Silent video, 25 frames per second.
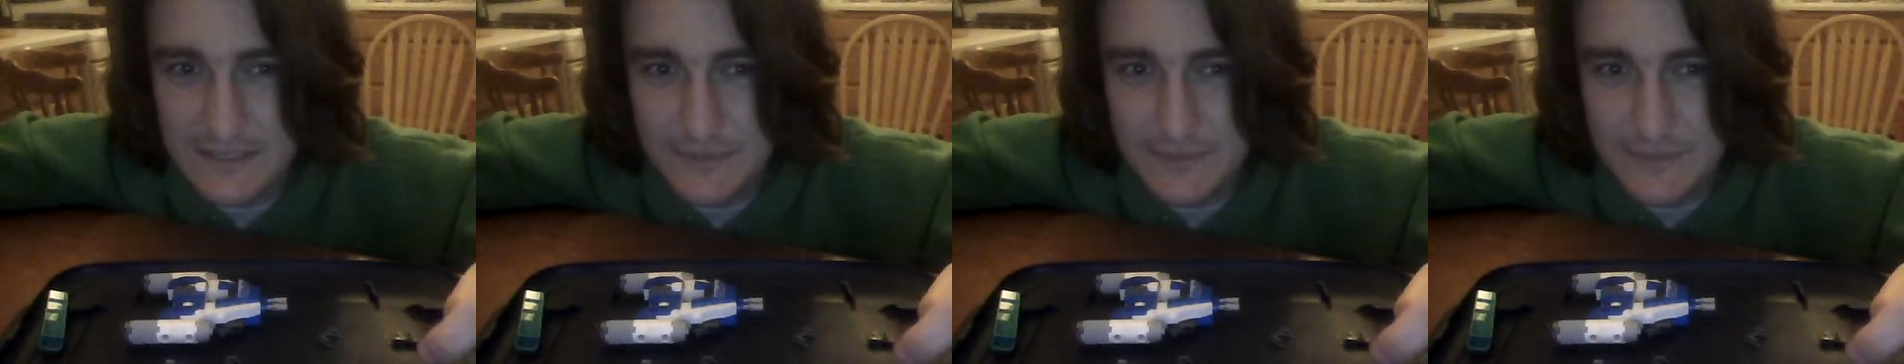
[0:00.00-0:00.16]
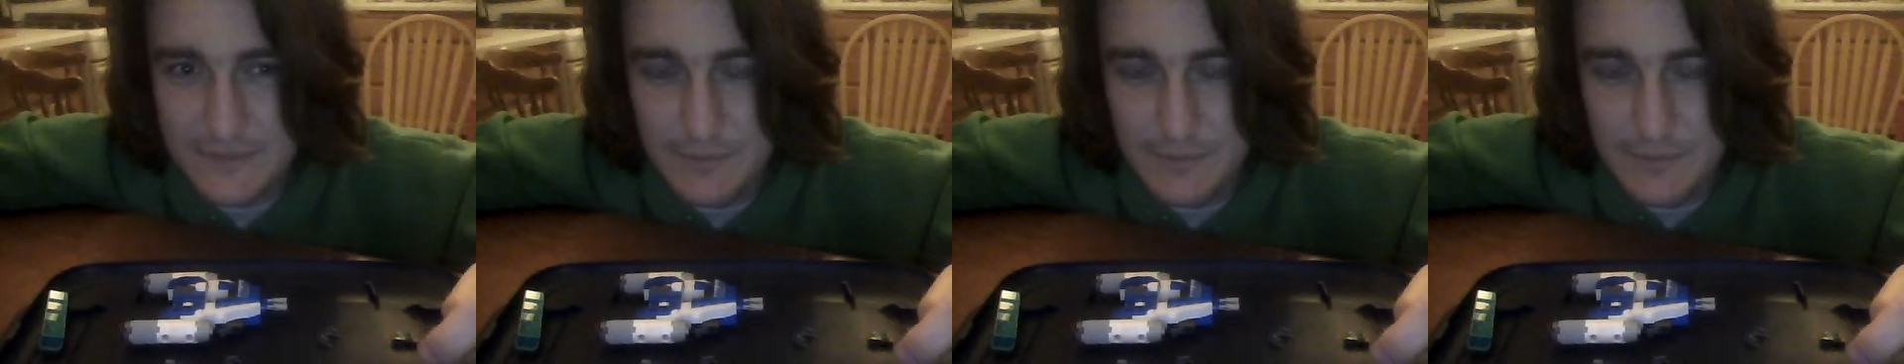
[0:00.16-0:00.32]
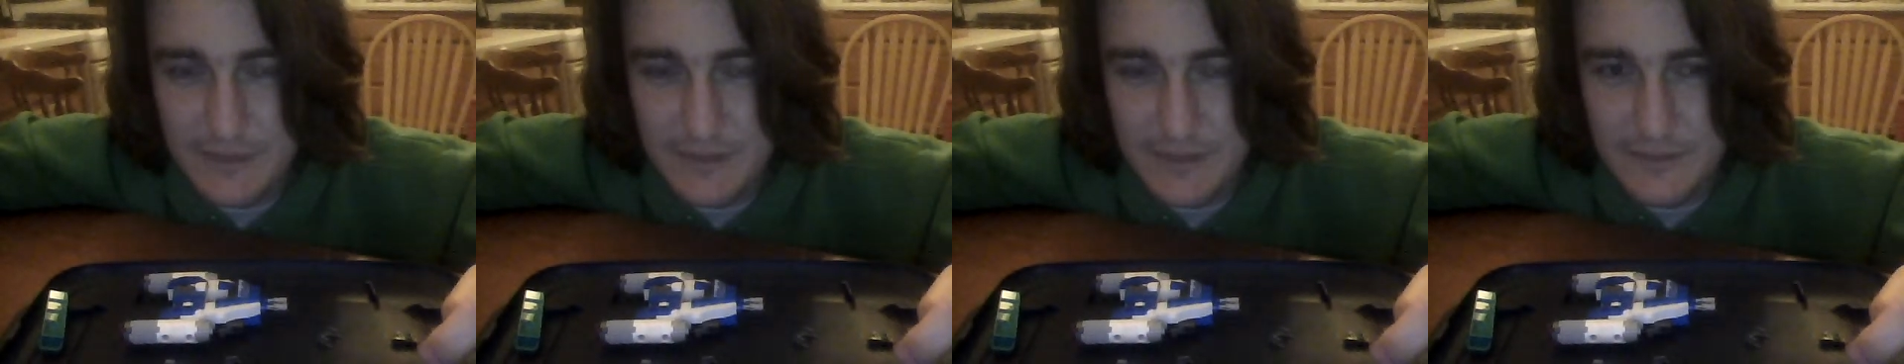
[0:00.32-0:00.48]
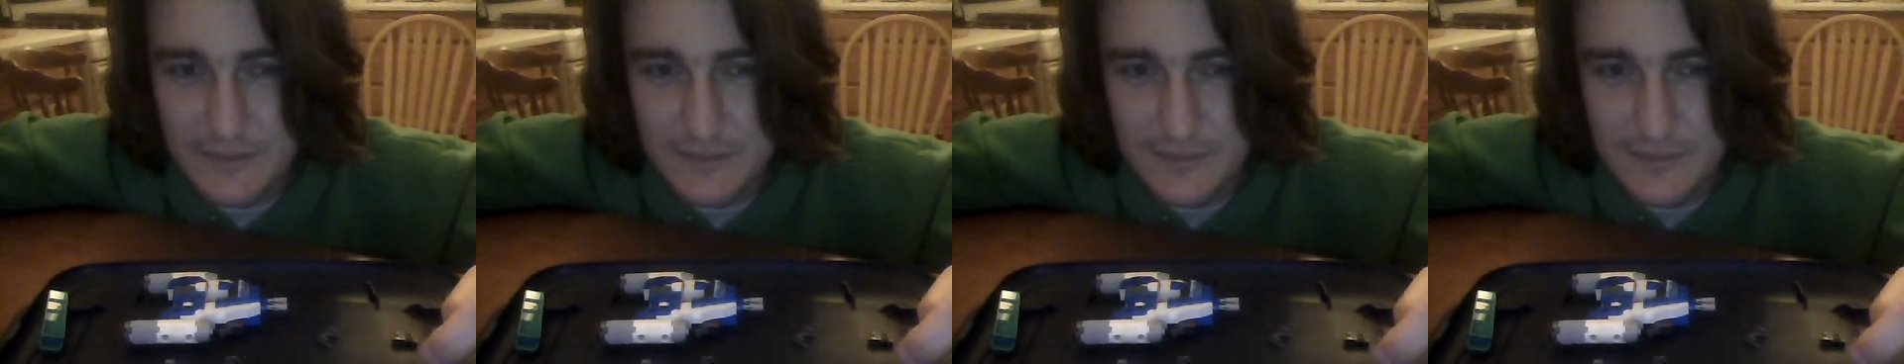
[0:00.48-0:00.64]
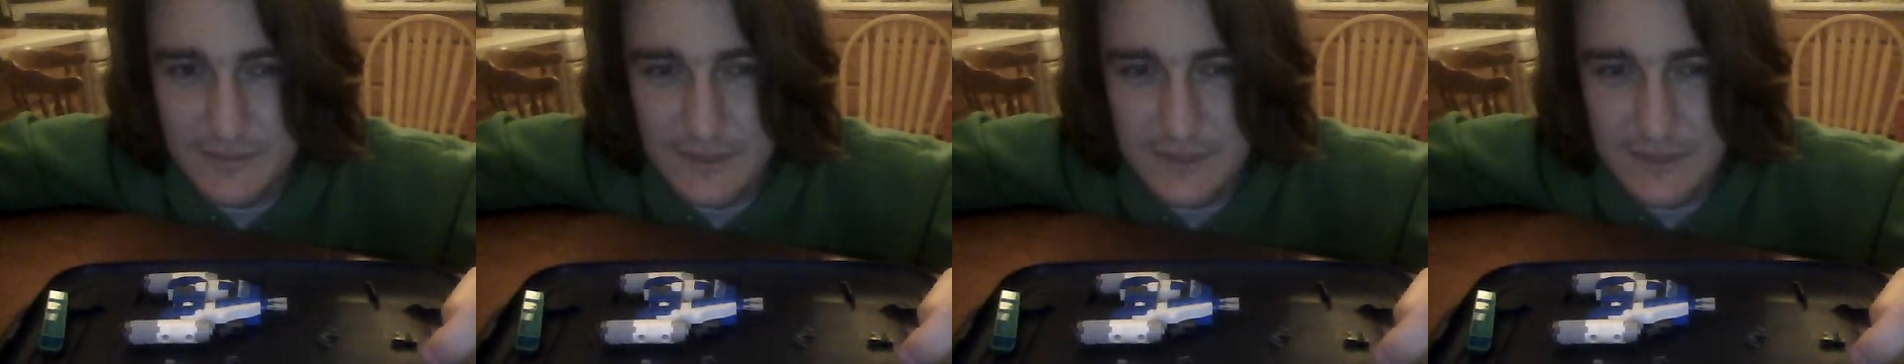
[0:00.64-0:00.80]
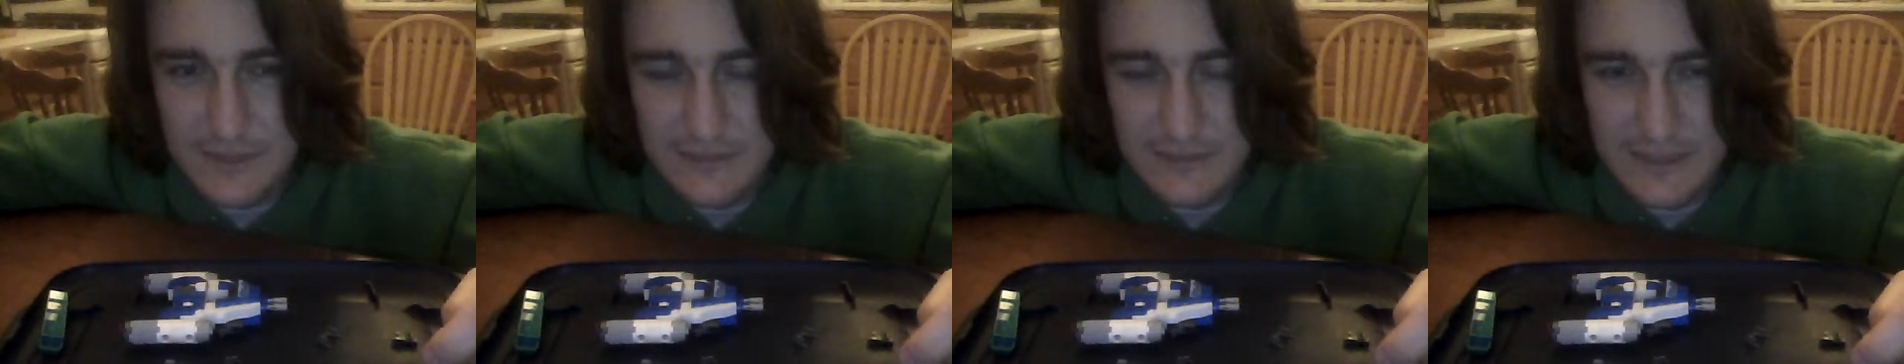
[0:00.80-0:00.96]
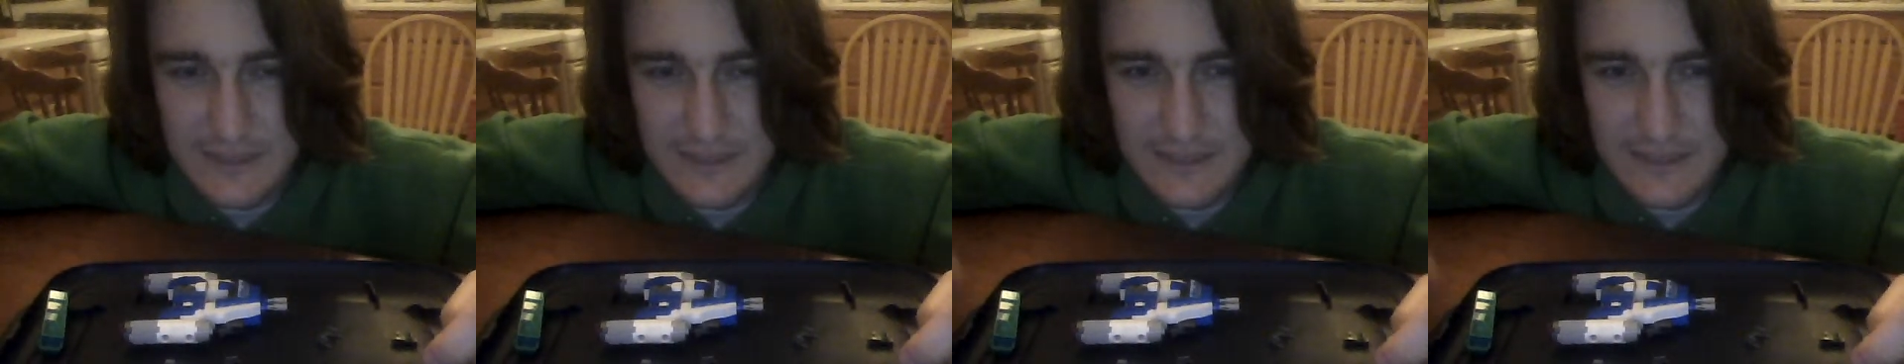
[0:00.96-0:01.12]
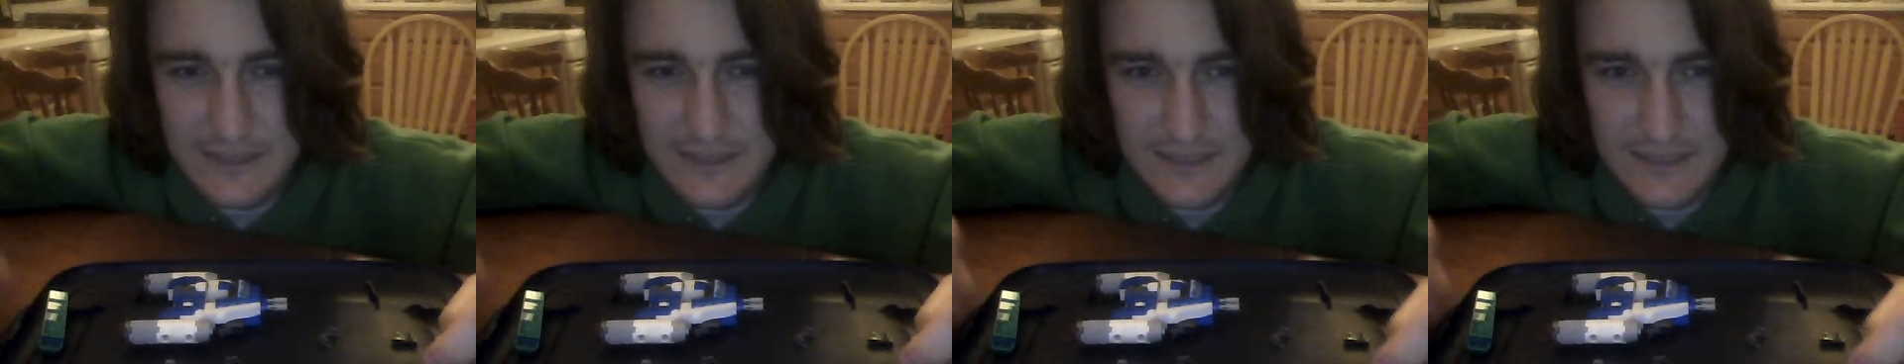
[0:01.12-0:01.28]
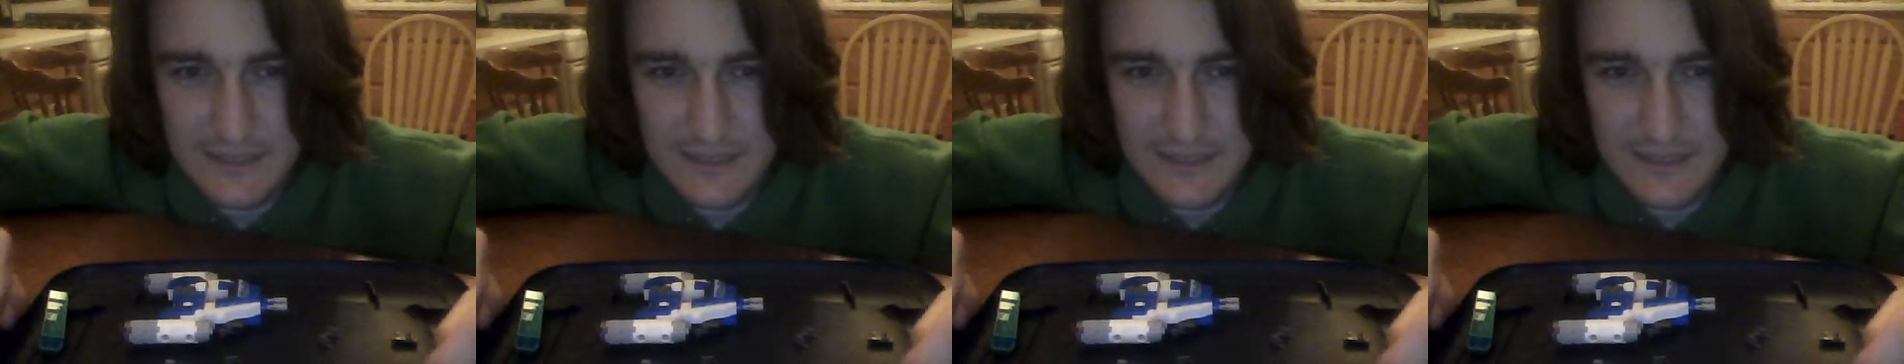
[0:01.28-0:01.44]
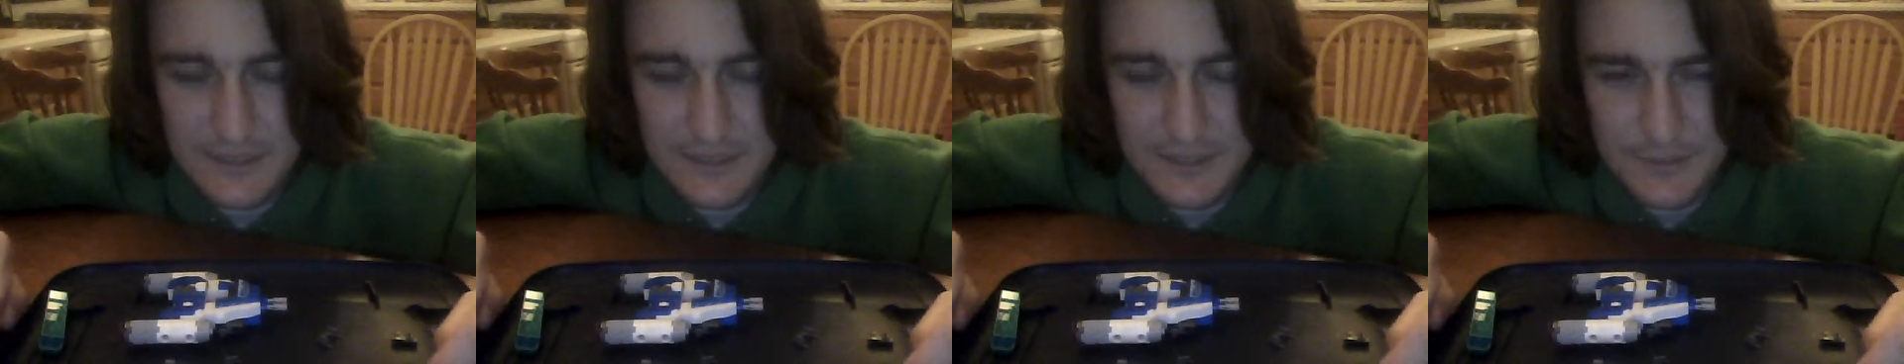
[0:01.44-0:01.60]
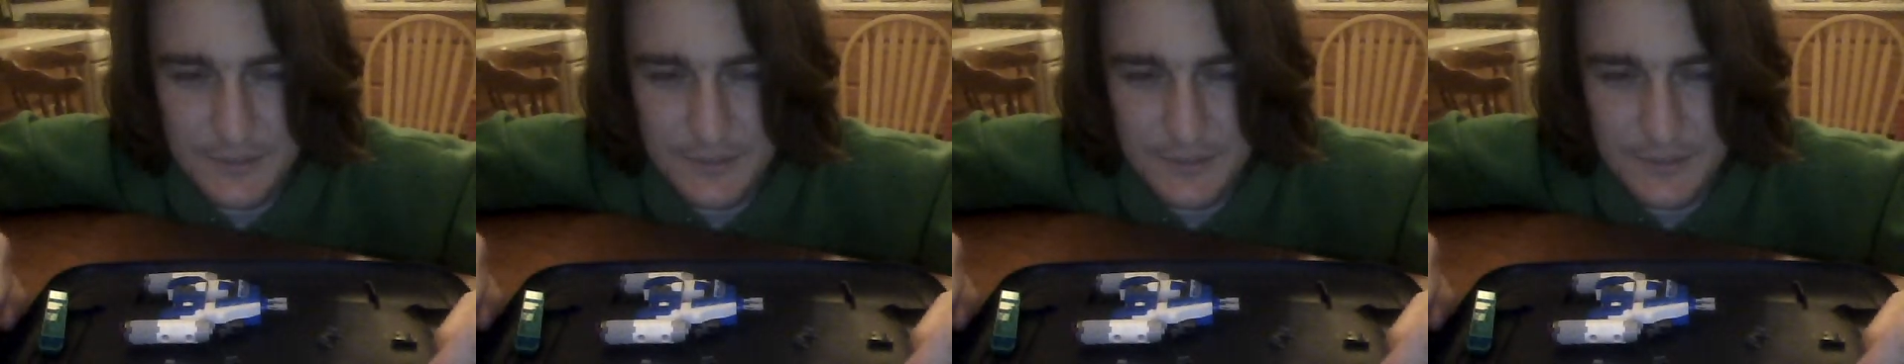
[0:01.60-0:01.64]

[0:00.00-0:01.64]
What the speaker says: about 12, I think.